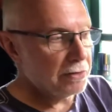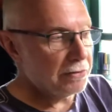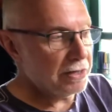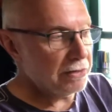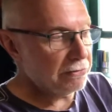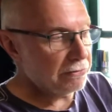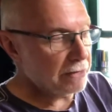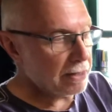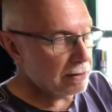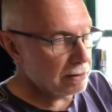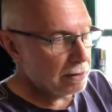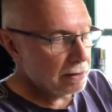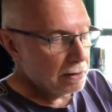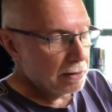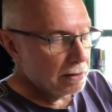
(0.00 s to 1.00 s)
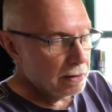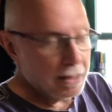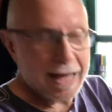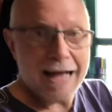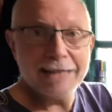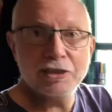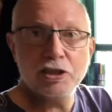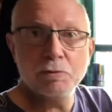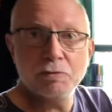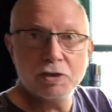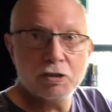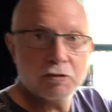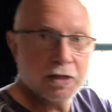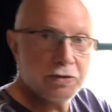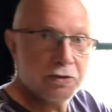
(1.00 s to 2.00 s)
This adds some
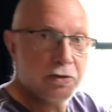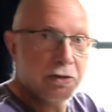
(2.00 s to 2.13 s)
strength